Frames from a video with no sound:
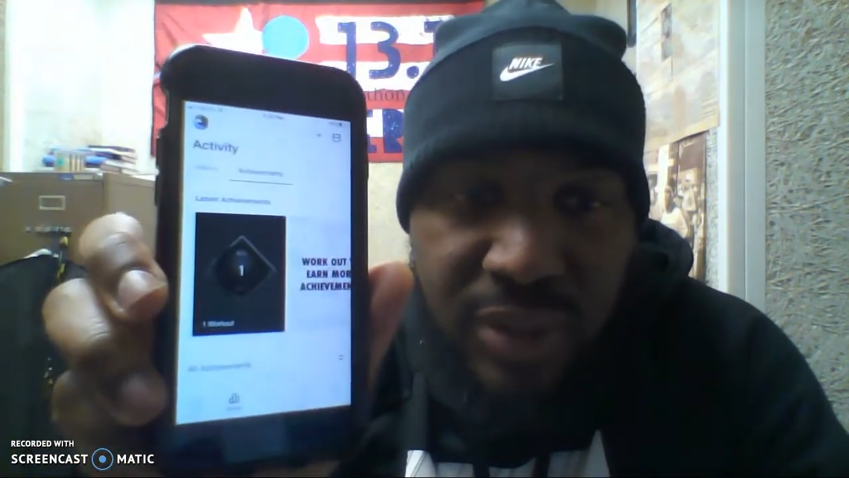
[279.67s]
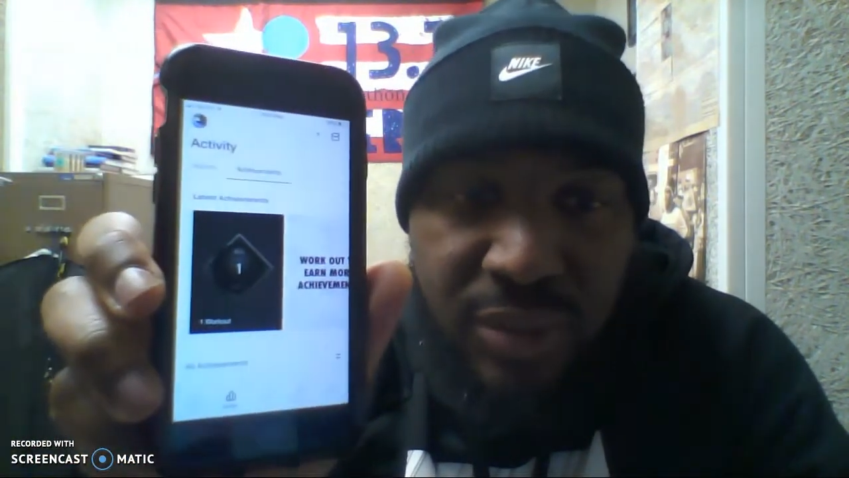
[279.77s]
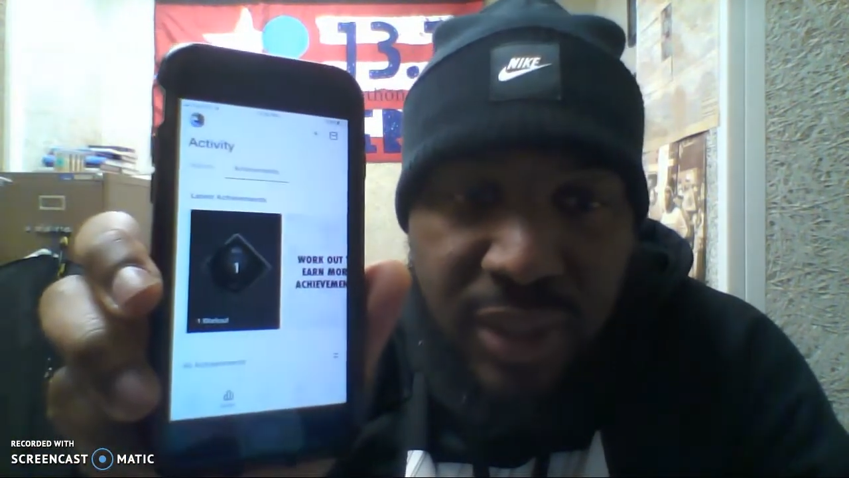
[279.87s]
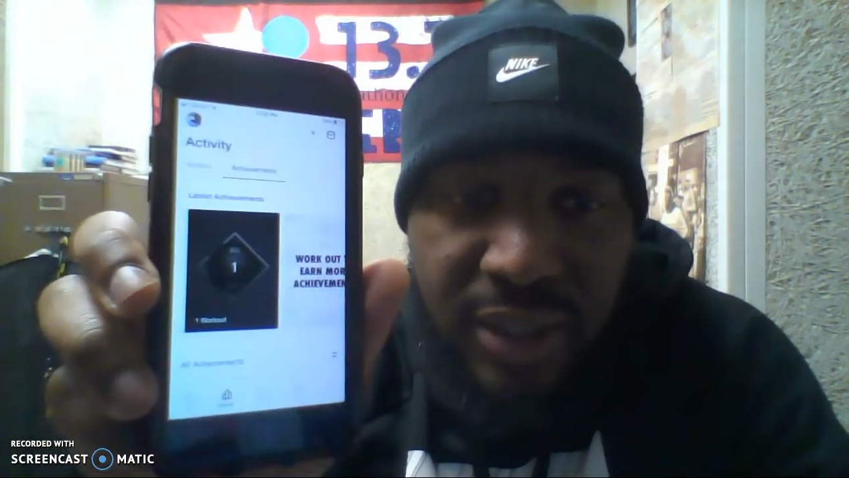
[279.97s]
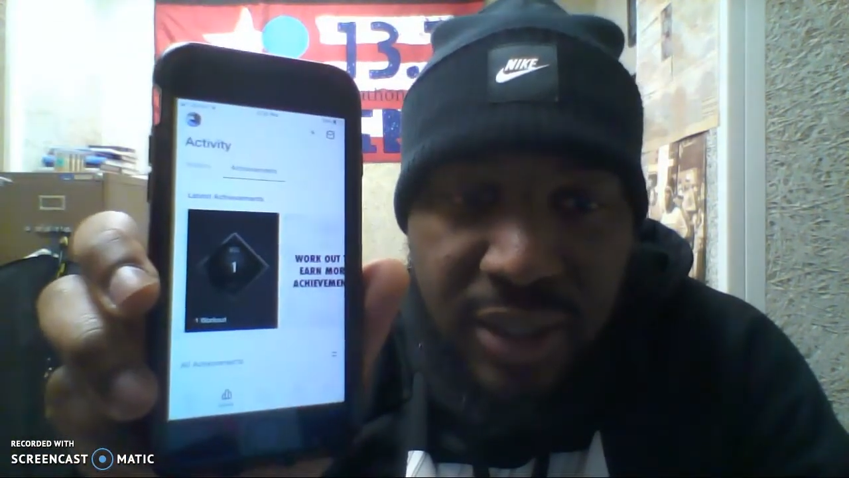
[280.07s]

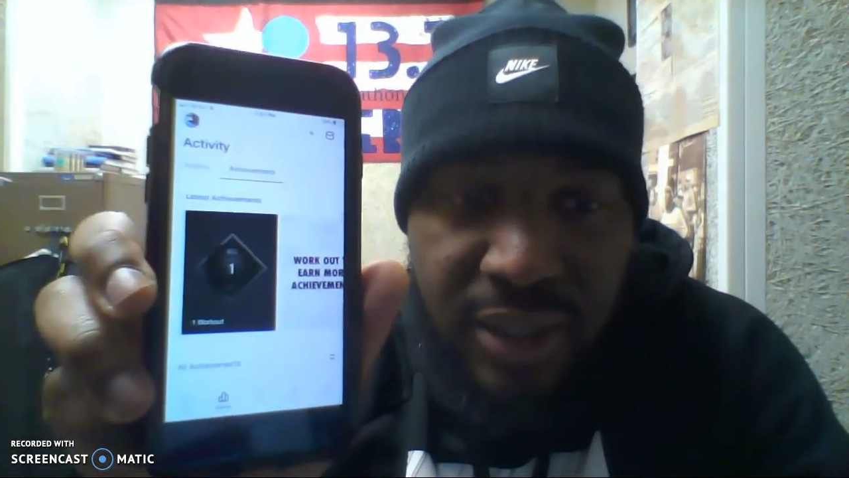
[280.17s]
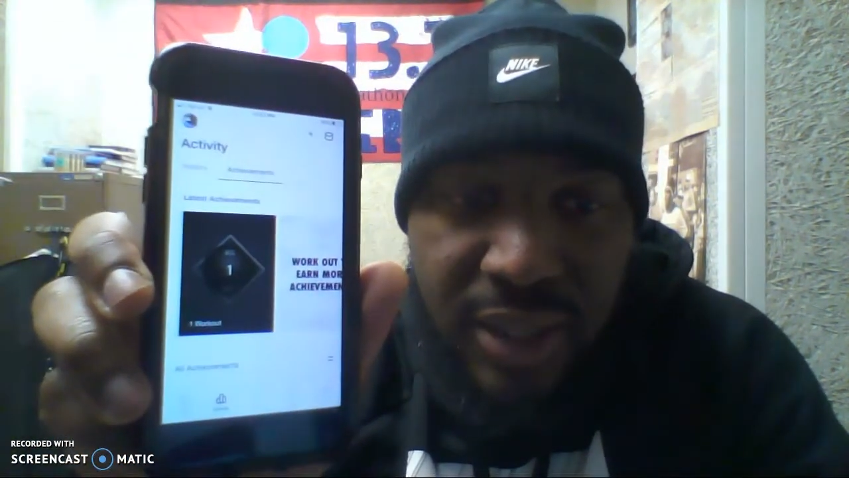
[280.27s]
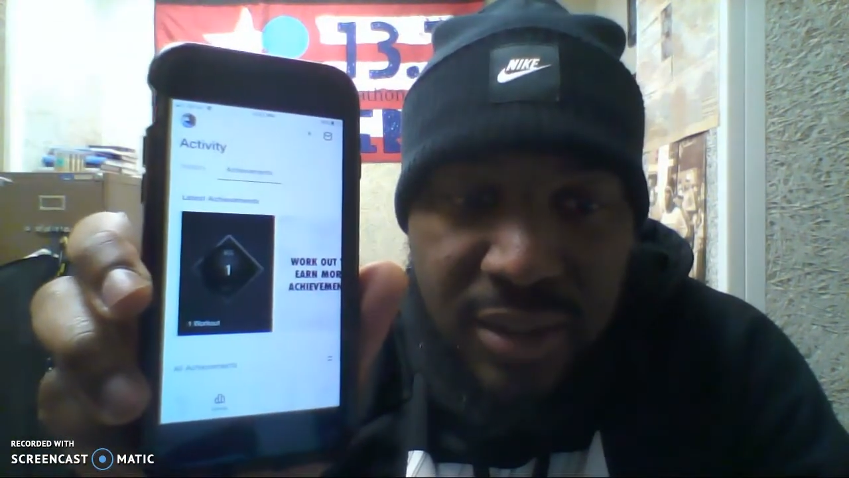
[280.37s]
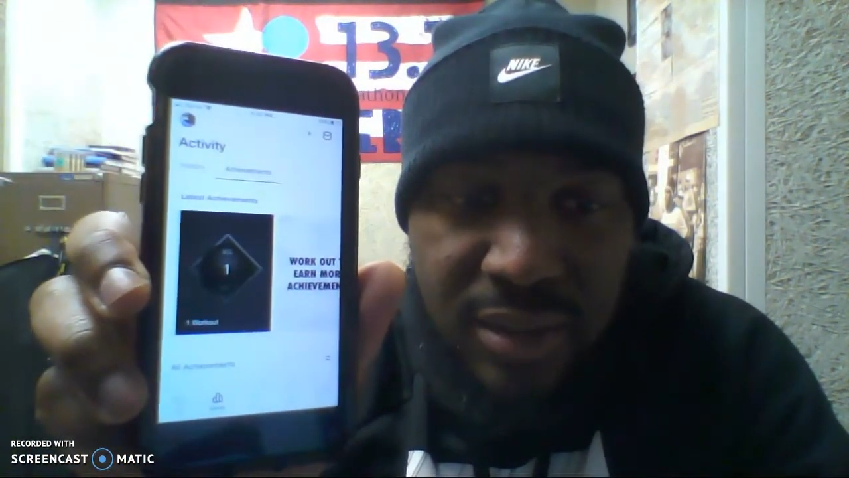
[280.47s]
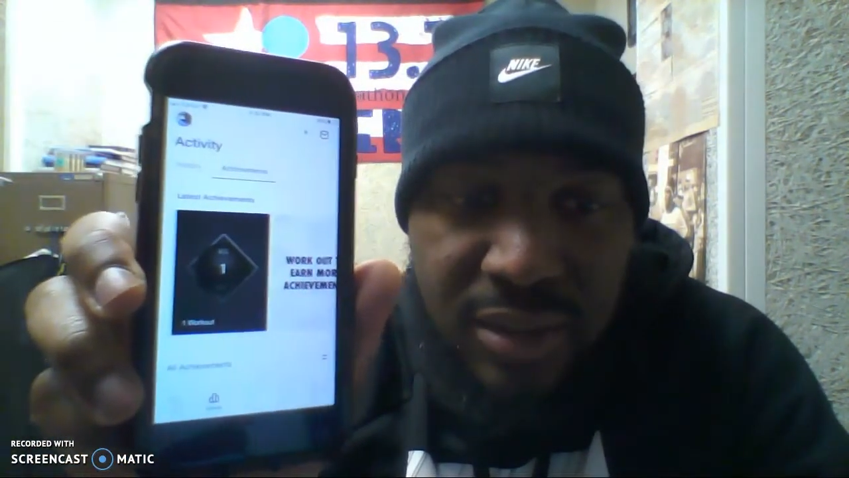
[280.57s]
Okay, and
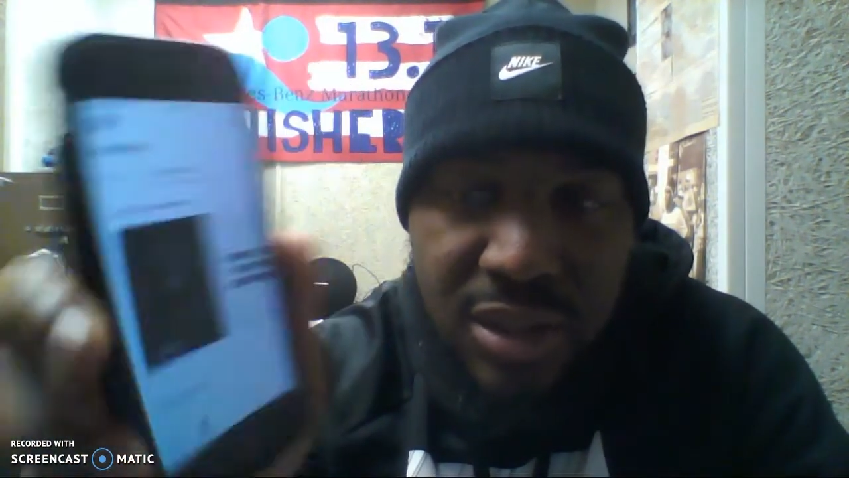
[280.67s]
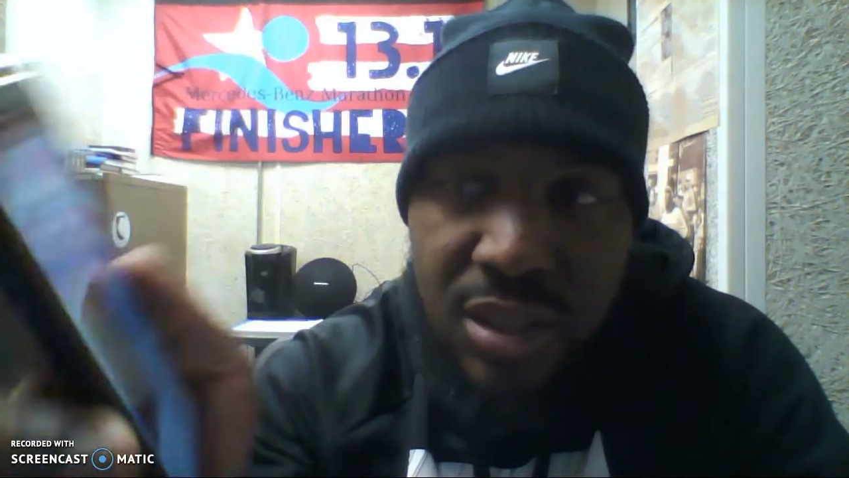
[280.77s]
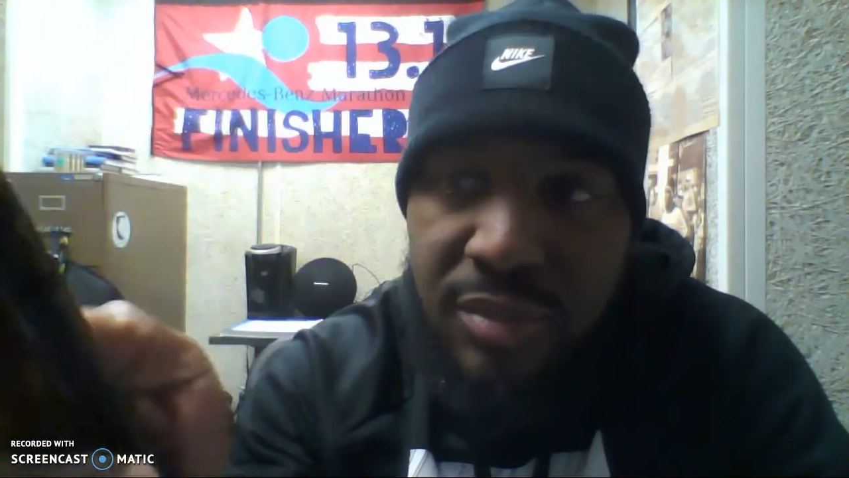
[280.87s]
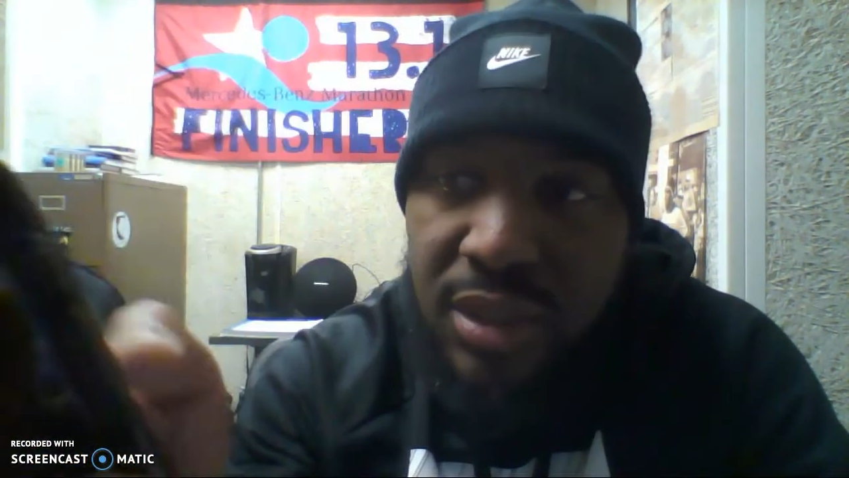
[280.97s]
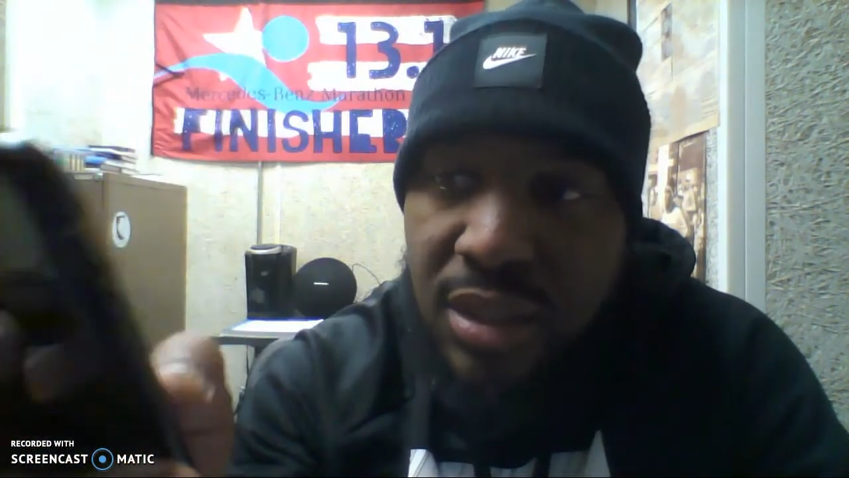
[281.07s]
that's the
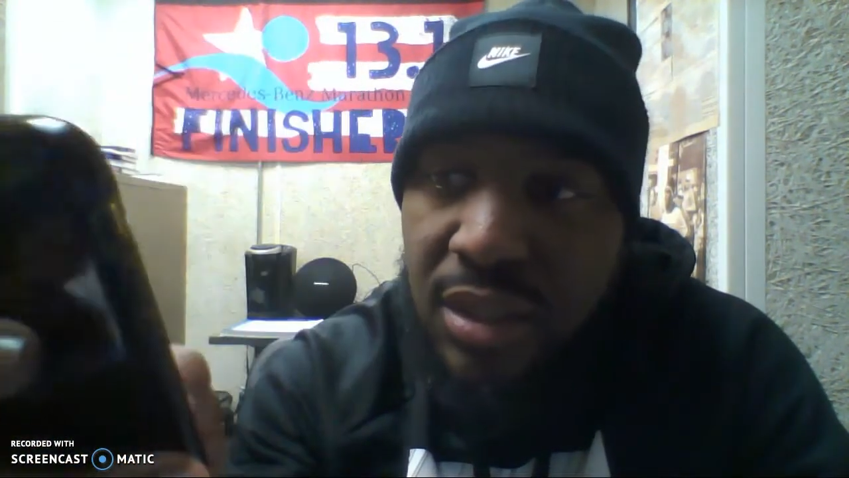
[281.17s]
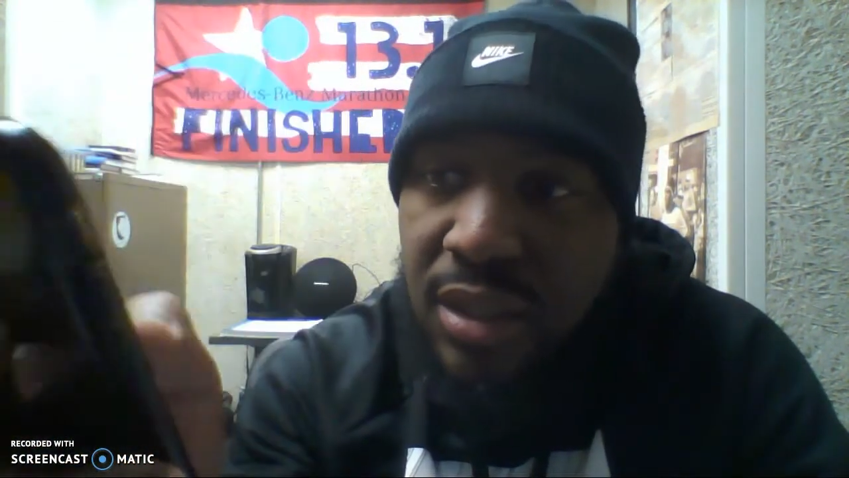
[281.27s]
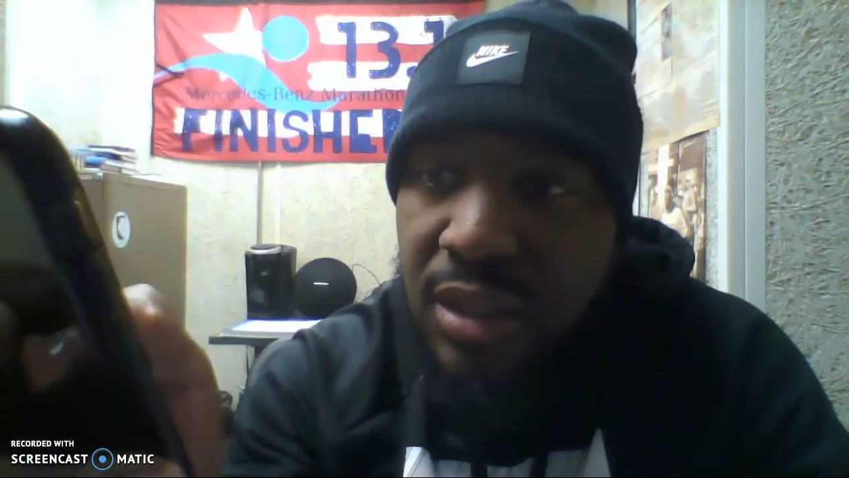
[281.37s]
achievement.